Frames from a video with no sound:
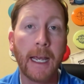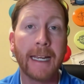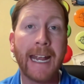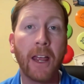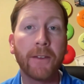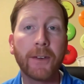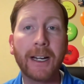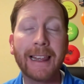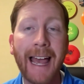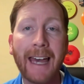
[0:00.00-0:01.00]
Now, the
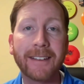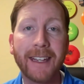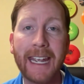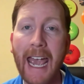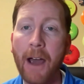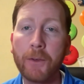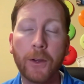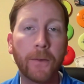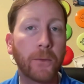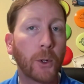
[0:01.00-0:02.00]
very last thing after
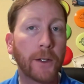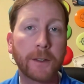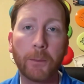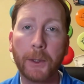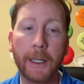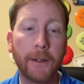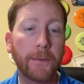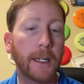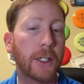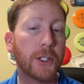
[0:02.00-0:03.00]
the fort is completely
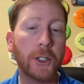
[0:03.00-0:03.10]
finished,